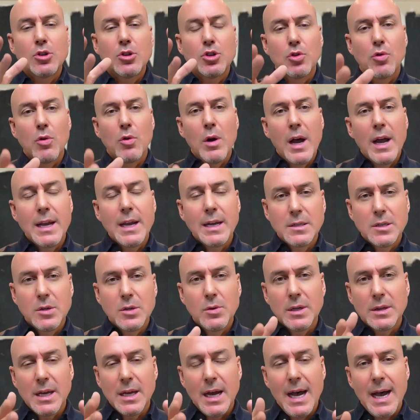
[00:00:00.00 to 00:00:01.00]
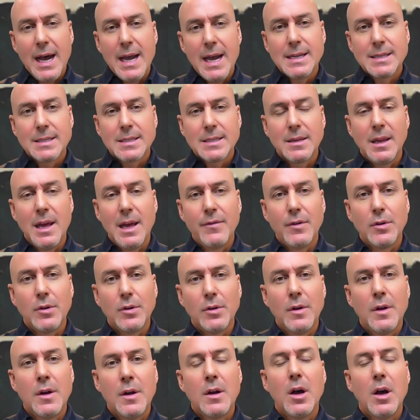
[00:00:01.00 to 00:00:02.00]
are trying to, at the highest
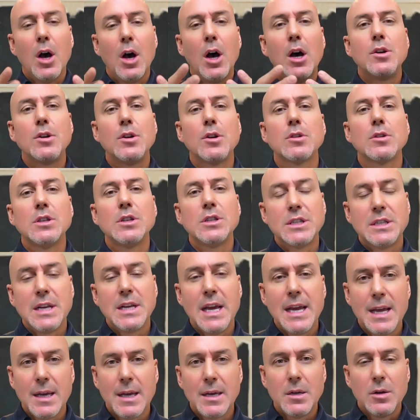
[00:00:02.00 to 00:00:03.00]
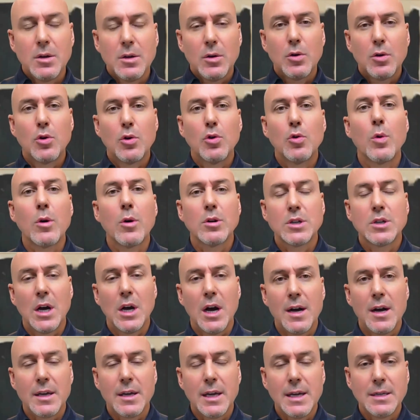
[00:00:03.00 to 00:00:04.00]
level, understand who we're
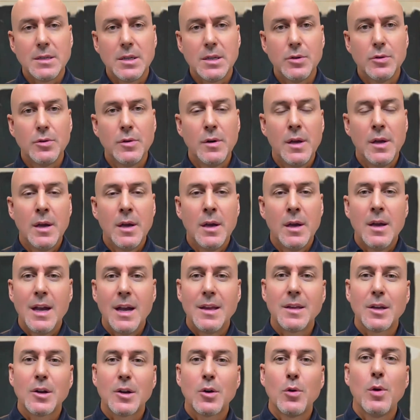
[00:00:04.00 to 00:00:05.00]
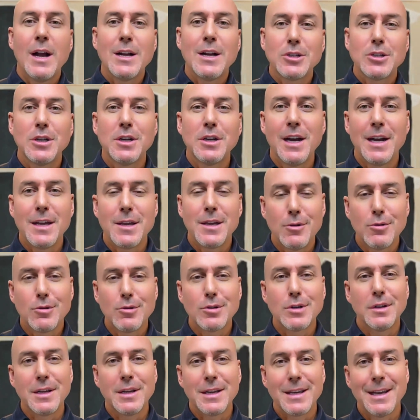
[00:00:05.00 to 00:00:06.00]
talking to. And the question I
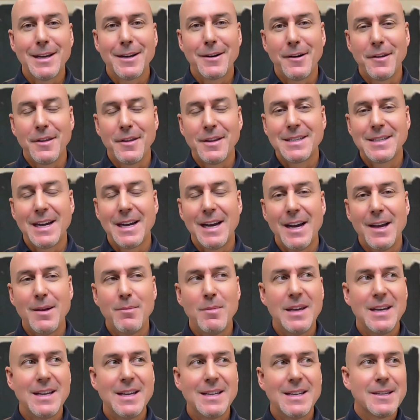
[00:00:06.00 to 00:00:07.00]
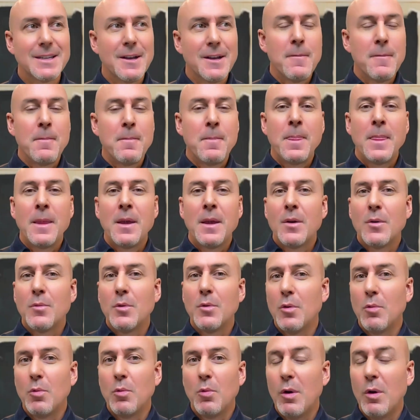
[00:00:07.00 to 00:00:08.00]
usually get all the time is,
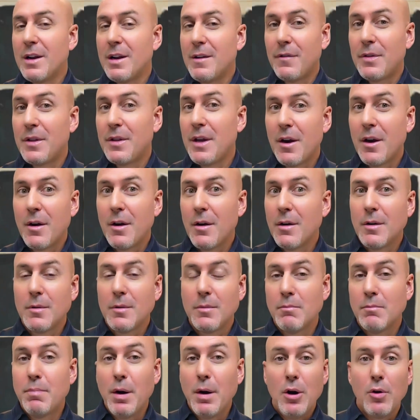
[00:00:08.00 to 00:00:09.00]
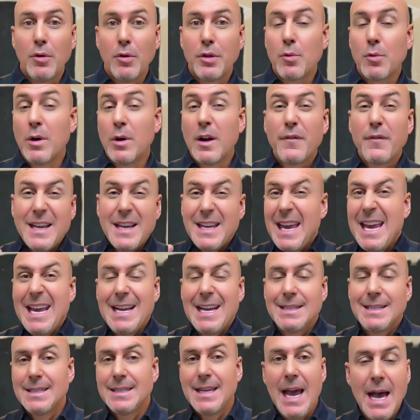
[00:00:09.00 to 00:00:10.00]
well, what if they're both? Or what if I
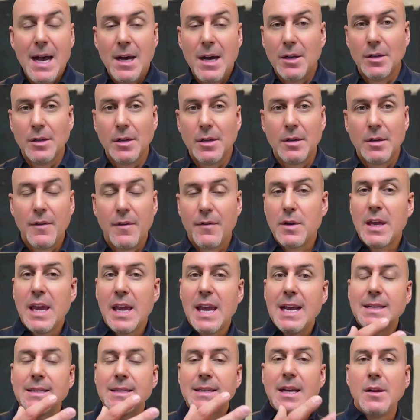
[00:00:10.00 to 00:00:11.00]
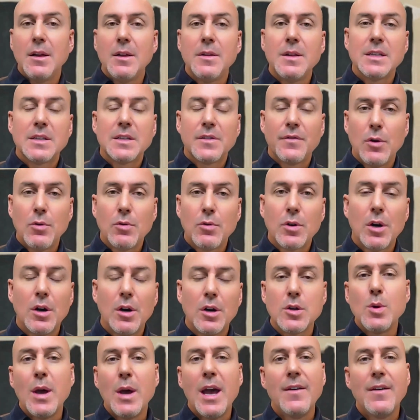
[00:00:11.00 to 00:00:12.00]
can't tell? If you can't tell on this phone
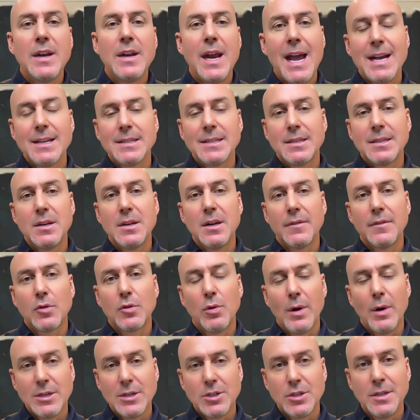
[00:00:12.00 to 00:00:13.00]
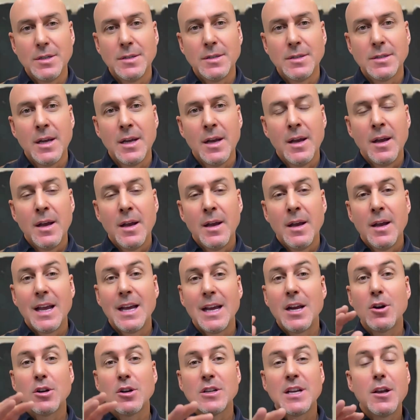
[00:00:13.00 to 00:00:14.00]
call, you haven't asked enough questions.
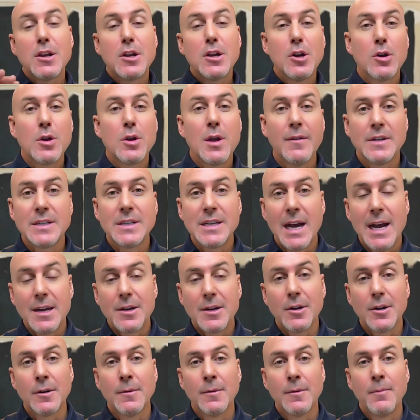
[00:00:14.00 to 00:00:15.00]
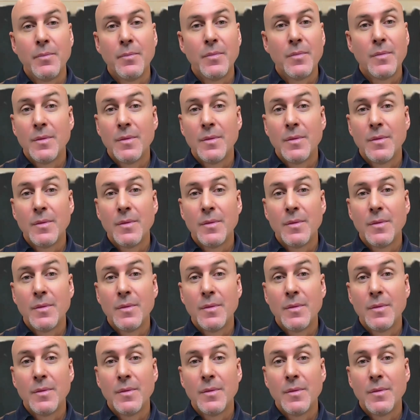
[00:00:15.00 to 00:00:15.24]
And here's how you know you have a tiger.